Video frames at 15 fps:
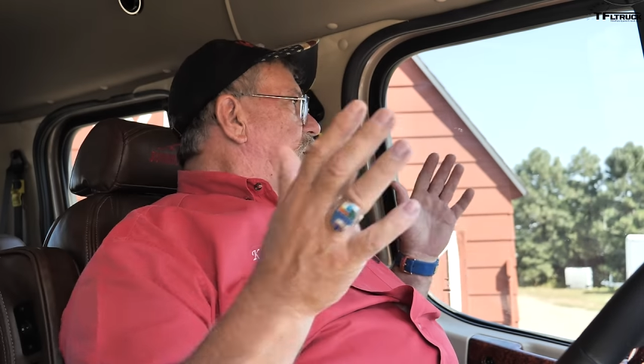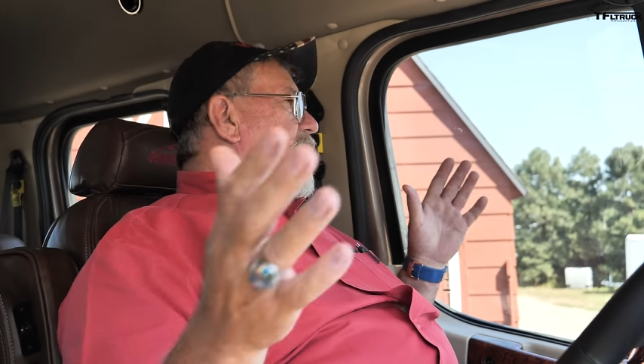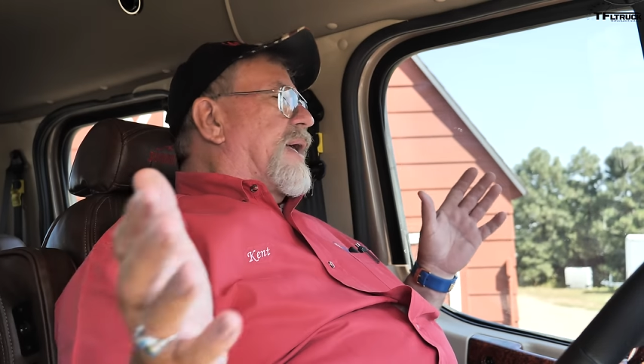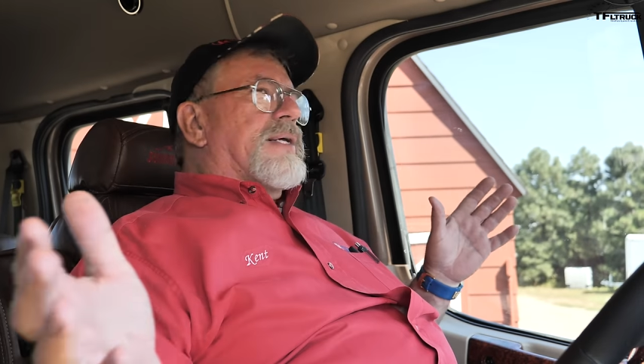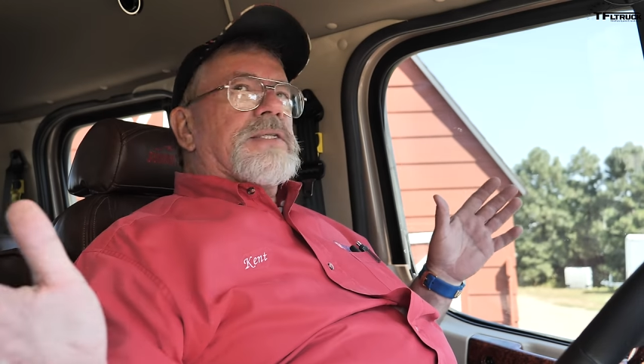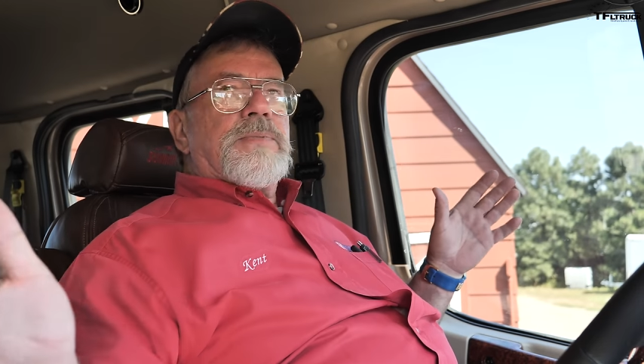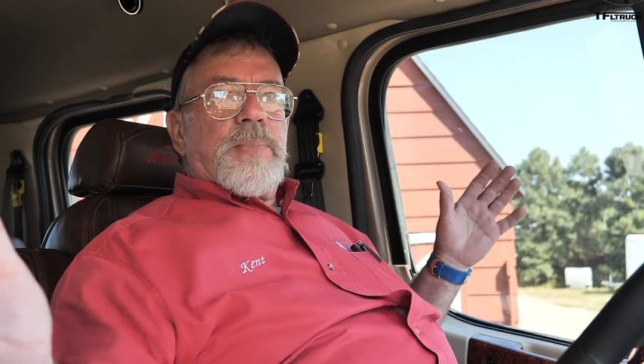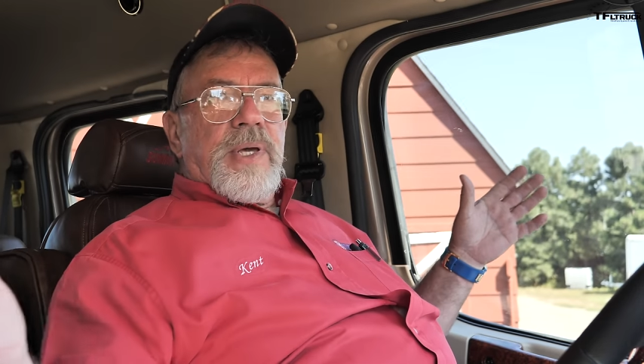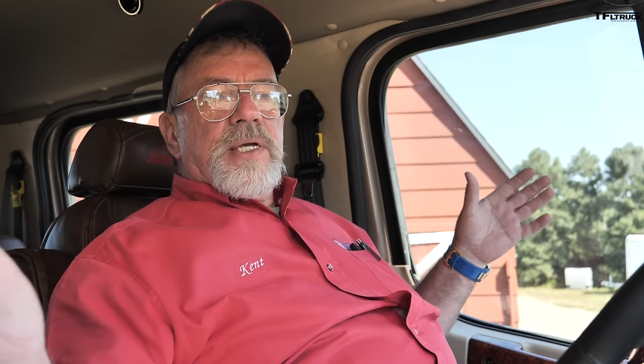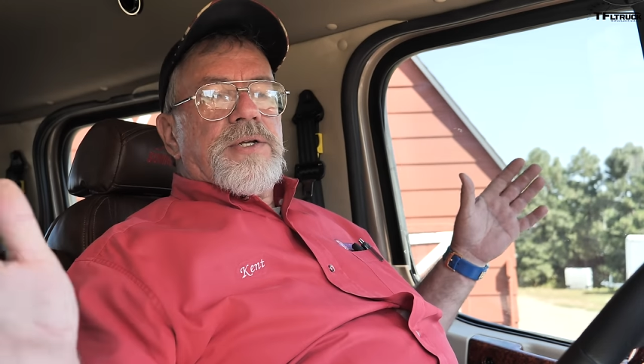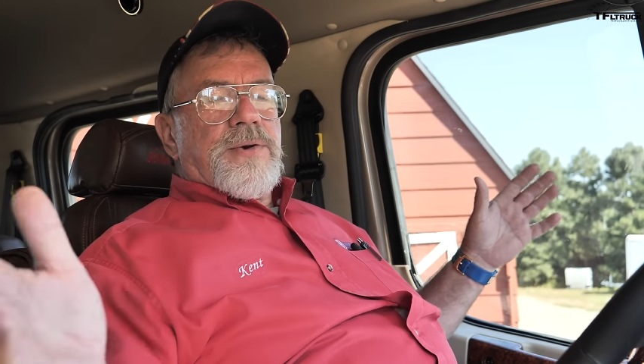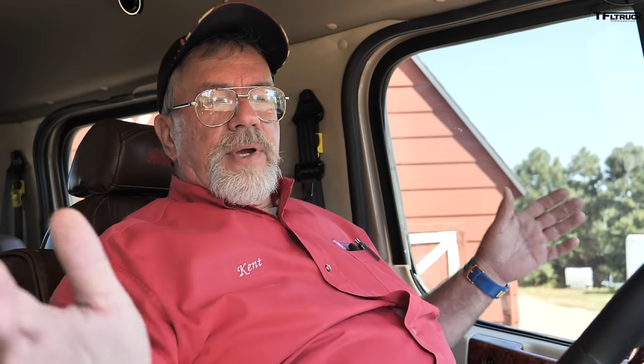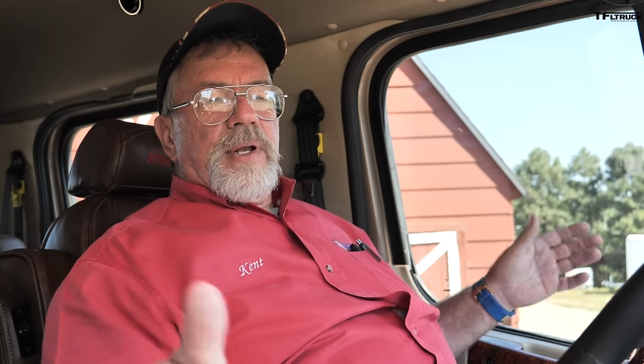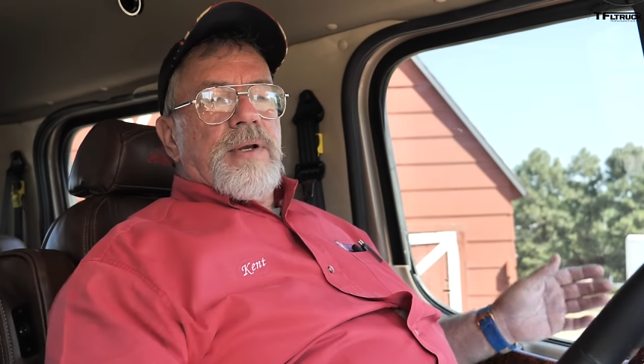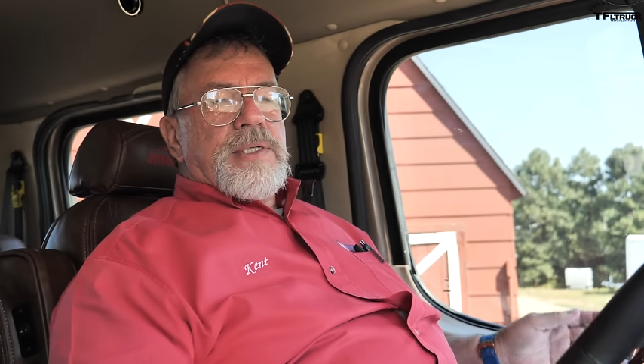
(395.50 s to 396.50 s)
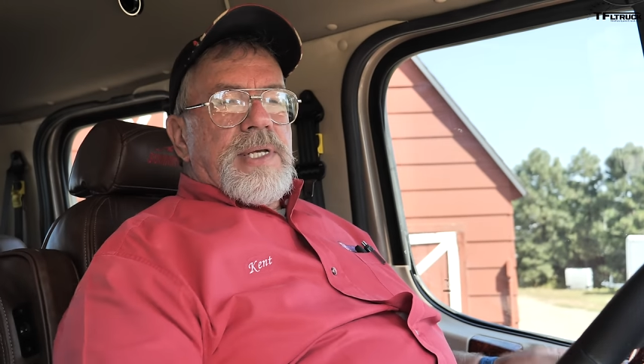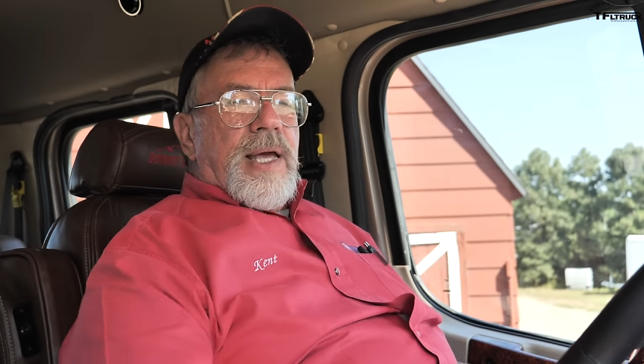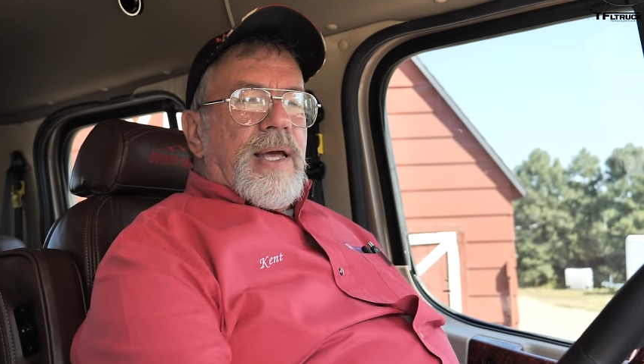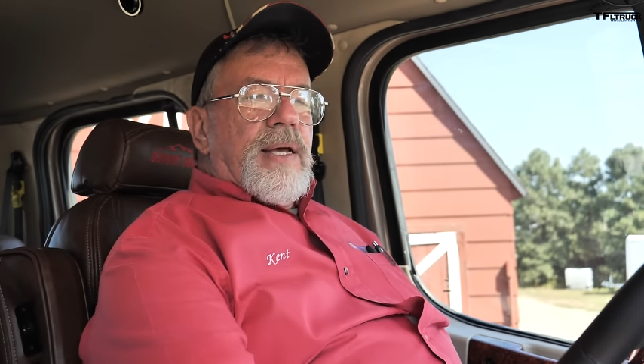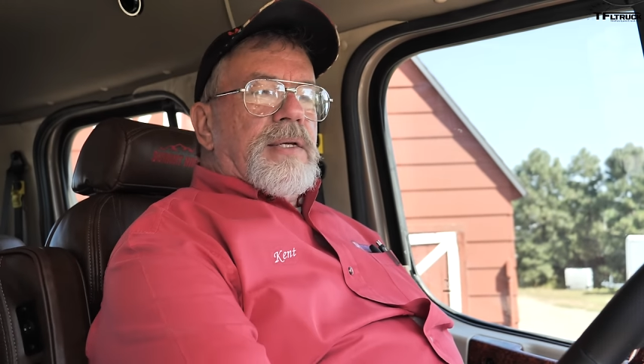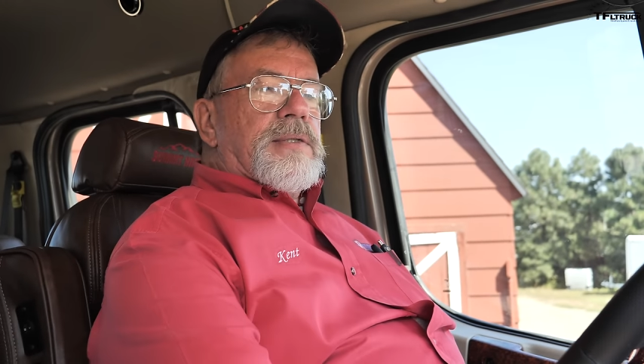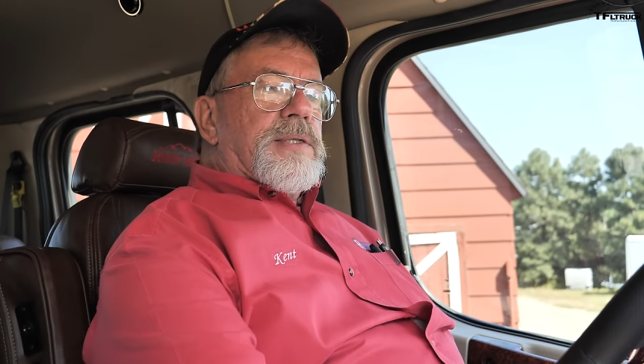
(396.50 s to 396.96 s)
that has big trailers
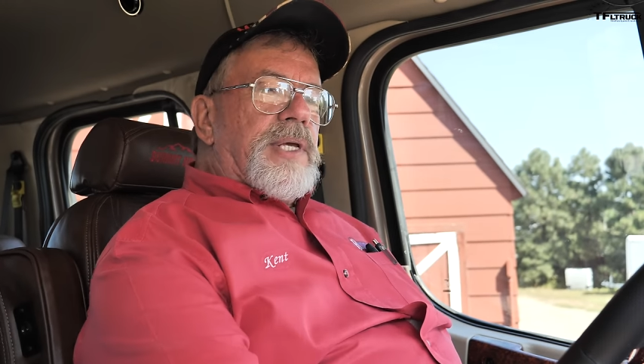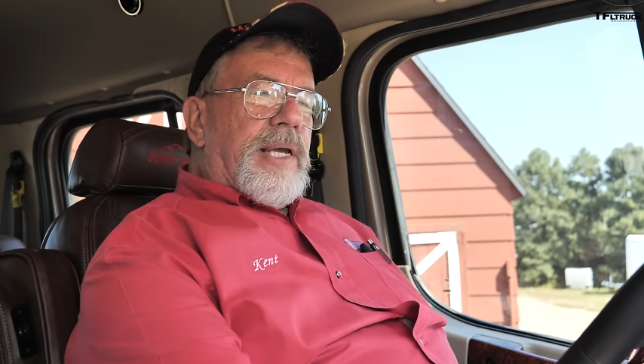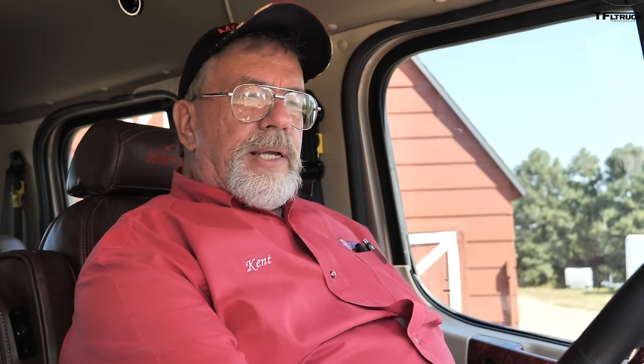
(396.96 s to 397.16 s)
has